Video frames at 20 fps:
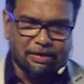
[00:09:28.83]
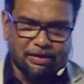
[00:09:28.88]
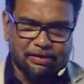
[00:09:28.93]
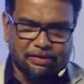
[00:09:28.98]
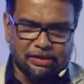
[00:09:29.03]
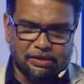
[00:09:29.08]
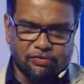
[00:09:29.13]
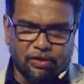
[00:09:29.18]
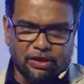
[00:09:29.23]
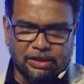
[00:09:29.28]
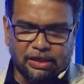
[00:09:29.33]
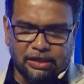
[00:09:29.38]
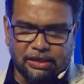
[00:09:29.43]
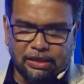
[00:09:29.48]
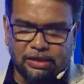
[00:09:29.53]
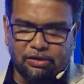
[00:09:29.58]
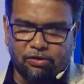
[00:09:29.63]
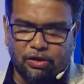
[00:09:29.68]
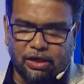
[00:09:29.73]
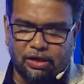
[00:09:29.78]
this was that
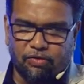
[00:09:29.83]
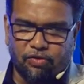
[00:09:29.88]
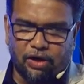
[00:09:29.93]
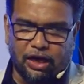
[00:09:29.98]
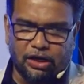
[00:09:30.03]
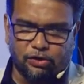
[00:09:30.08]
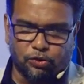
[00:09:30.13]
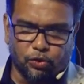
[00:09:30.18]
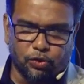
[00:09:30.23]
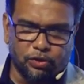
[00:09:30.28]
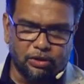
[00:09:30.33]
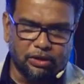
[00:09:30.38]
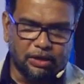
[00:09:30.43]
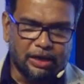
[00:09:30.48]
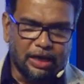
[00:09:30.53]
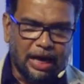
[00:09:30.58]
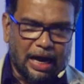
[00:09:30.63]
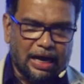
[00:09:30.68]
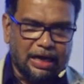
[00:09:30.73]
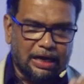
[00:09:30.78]
we achieved.
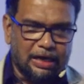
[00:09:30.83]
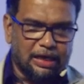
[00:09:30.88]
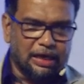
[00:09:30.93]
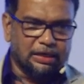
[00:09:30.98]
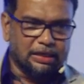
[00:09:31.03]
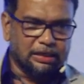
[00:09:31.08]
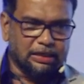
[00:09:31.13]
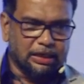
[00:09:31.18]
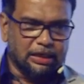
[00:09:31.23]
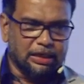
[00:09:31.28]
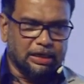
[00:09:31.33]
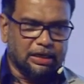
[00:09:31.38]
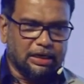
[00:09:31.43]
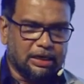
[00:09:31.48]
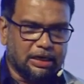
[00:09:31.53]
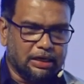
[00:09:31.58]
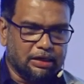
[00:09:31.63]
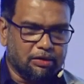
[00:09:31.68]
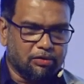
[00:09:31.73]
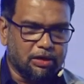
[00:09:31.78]
Earlier
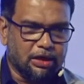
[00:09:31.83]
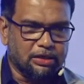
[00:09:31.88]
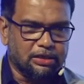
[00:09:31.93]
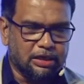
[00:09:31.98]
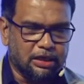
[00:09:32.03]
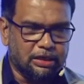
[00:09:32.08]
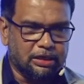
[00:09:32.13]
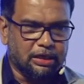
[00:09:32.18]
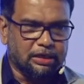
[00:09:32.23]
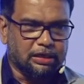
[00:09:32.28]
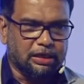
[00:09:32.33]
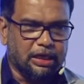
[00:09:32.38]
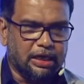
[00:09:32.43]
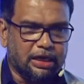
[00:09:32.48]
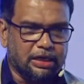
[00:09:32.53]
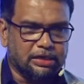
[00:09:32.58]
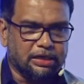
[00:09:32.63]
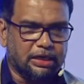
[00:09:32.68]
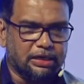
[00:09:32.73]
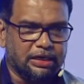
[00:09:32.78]
that you can say in that
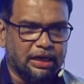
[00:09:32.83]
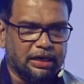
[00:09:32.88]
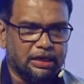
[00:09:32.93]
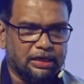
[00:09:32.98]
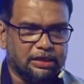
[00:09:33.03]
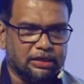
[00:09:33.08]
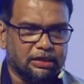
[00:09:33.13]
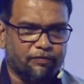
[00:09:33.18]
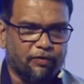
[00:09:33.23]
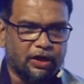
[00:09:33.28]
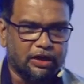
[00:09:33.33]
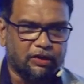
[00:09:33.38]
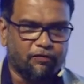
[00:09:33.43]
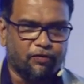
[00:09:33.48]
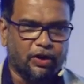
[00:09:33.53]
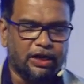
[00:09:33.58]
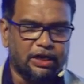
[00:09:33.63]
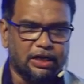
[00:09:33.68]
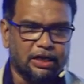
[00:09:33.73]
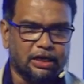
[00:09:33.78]
aeration tank it is a
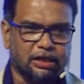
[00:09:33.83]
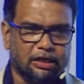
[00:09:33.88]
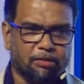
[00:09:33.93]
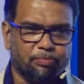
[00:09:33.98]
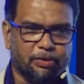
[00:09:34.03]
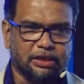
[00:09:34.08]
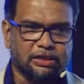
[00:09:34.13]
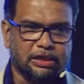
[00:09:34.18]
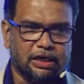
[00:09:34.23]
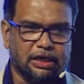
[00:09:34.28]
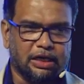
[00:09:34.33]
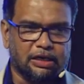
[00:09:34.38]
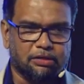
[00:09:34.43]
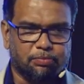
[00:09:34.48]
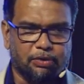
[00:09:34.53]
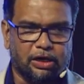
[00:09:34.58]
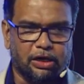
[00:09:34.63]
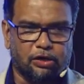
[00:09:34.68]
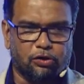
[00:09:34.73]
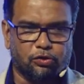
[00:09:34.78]
45 degree temperature, has
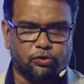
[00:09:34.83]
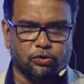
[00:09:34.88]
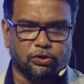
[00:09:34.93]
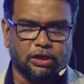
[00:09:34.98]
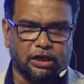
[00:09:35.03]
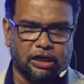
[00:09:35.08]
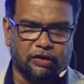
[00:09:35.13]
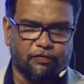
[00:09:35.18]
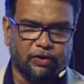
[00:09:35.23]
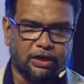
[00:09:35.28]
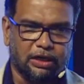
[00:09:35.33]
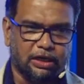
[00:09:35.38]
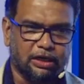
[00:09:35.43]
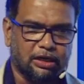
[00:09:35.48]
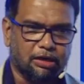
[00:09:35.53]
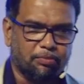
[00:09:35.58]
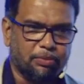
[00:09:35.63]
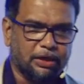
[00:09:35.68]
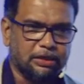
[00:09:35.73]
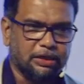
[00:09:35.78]
been reduced to 35 degree
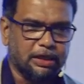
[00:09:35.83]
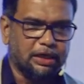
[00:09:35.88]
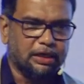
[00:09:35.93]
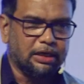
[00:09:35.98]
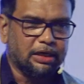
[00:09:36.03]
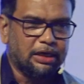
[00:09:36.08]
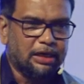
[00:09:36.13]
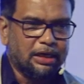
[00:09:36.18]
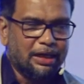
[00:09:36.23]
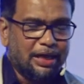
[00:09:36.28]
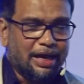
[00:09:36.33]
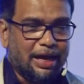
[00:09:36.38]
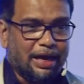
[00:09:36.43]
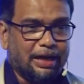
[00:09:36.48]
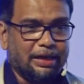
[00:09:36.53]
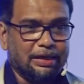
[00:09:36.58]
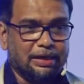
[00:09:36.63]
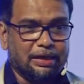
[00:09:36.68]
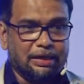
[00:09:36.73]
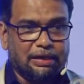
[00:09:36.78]
temperature.
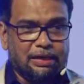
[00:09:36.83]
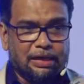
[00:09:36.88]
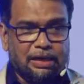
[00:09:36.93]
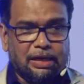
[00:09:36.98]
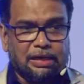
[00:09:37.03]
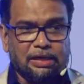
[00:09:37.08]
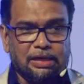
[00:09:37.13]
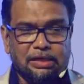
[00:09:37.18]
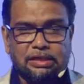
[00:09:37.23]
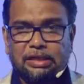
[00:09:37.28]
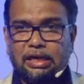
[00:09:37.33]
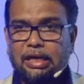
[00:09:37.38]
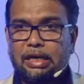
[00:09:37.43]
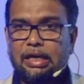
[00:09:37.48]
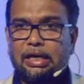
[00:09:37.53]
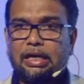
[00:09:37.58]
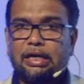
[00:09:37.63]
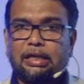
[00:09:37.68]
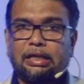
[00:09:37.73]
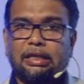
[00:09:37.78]
And
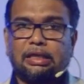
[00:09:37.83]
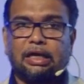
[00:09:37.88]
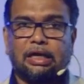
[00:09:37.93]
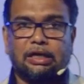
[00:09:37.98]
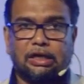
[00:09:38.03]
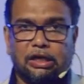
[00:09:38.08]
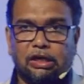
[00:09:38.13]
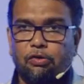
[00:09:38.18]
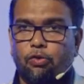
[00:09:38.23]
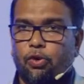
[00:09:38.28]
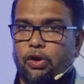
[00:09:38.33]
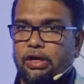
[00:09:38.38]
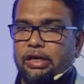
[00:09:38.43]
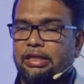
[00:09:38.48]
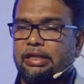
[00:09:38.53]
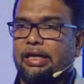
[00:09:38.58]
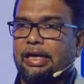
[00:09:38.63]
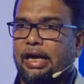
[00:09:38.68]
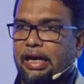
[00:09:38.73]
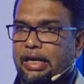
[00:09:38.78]
initially the DO in
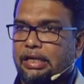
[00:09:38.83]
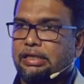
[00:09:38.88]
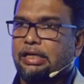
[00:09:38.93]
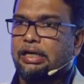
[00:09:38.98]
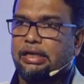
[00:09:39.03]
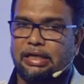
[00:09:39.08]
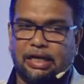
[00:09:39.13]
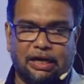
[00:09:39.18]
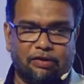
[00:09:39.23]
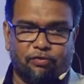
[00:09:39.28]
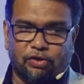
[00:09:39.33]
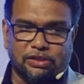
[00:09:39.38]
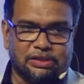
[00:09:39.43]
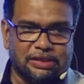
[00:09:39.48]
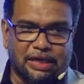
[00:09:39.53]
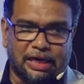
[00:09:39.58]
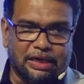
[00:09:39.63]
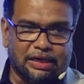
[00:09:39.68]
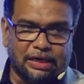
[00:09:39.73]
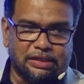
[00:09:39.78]
the aeration tank was
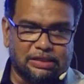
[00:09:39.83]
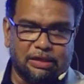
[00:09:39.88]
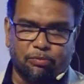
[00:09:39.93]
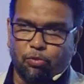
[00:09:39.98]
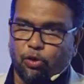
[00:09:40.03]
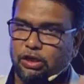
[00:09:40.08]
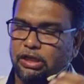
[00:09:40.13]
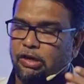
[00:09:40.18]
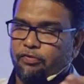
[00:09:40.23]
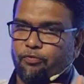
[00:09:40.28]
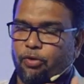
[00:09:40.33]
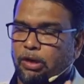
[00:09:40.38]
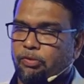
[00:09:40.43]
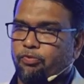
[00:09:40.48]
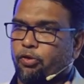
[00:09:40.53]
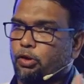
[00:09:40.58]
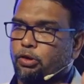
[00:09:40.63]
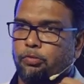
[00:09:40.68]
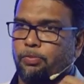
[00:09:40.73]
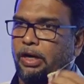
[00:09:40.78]
not rising more than
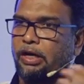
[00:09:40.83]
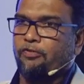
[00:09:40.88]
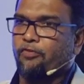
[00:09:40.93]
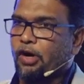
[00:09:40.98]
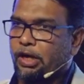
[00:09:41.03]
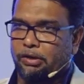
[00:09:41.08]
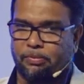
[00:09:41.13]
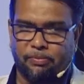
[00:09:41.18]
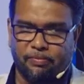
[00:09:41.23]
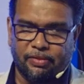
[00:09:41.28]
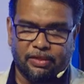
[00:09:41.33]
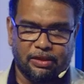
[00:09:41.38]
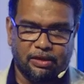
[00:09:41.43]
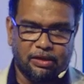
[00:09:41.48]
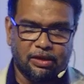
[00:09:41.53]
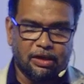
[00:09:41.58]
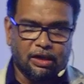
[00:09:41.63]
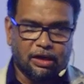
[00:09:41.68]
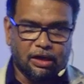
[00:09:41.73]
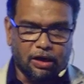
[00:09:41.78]
0.4 to 0.5.
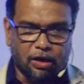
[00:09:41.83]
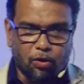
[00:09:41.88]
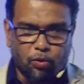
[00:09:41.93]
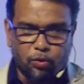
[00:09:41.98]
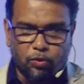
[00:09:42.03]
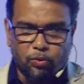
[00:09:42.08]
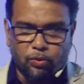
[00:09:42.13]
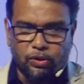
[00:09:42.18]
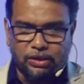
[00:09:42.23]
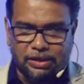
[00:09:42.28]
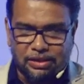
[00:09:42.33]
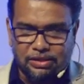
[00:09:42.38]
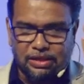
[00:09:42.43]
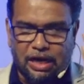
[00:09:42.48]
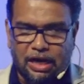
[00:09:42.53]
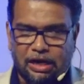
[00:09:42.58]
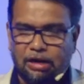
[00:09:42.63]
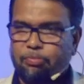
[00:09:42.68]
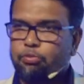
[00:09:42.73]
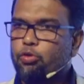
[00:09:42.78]
Now it has
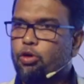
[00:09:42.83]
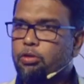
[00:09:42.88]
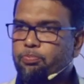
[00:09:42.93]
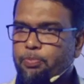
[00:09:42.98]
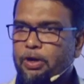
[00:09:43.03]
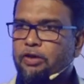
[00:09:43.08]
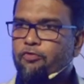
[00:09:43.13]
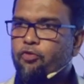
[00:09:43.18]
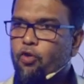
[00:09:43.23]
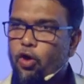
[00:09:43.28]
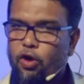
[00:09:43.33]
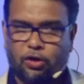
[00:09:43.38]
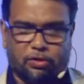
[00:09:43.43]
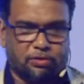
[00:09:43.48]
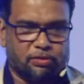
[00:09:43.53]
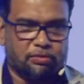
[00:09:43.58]
gone up to 1.4.